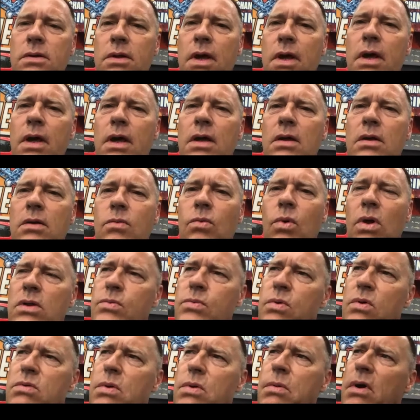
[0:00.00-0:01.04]
yeah well
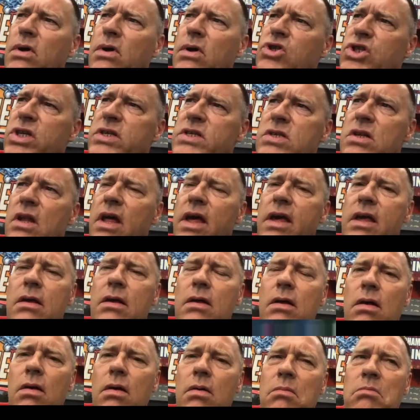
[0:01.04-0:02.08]
we were just like
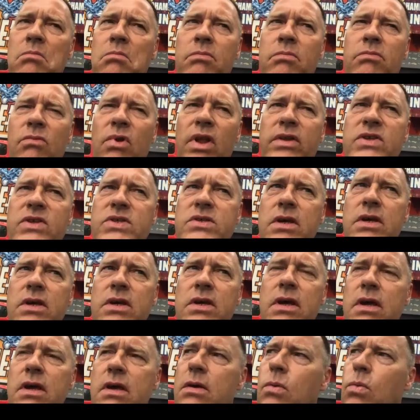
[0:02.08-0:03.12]
um let's
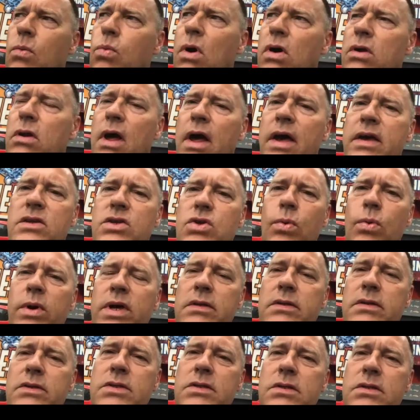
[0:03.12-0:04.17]
say one-eyed
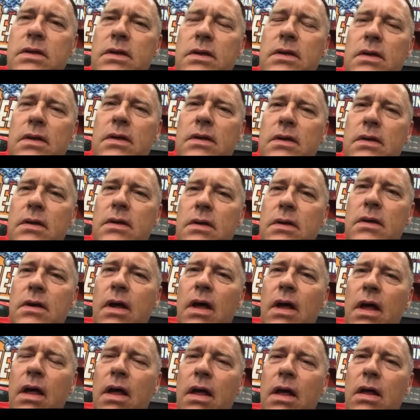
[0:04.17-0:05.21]
twins
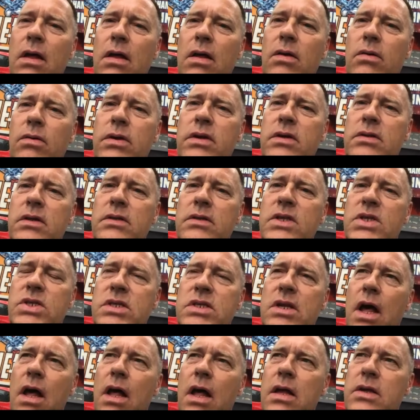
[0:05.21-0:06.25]
uh he did the mm-hmm.
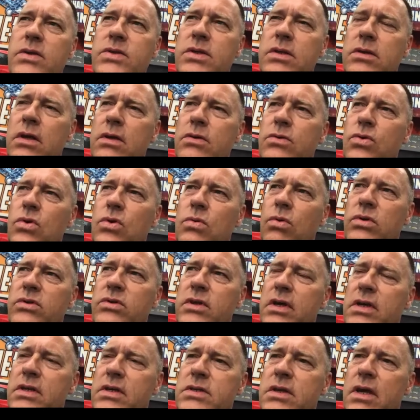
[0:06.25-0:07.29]
styles and he knew what
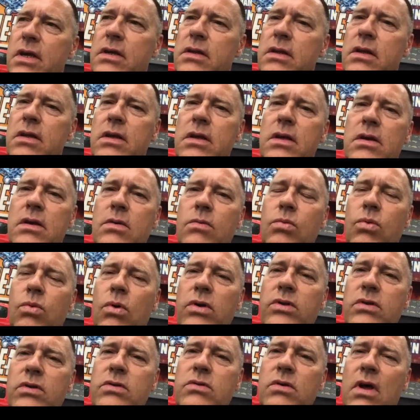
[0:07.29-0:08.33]
he exactly
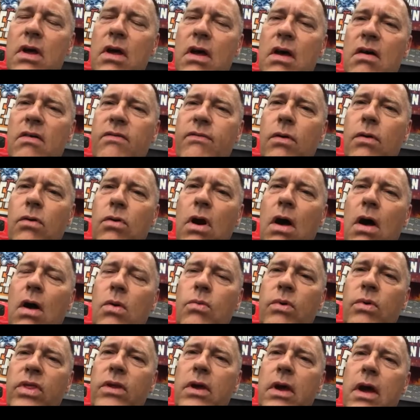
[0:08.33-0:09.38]
wanted to have
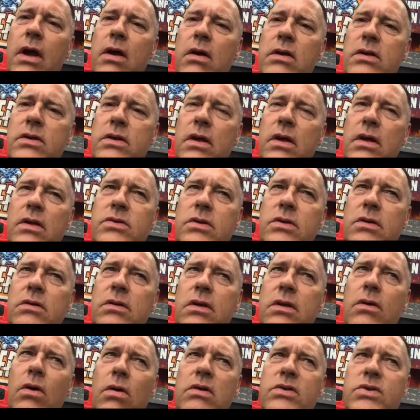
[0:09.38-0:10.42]
around with characters
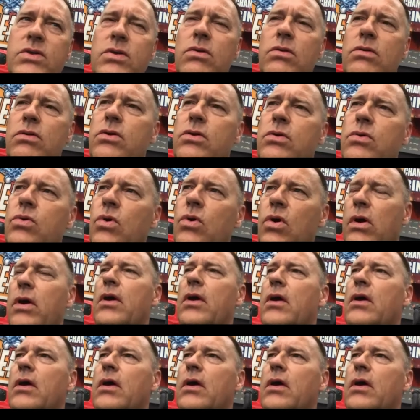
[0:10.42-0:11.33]
and he also knew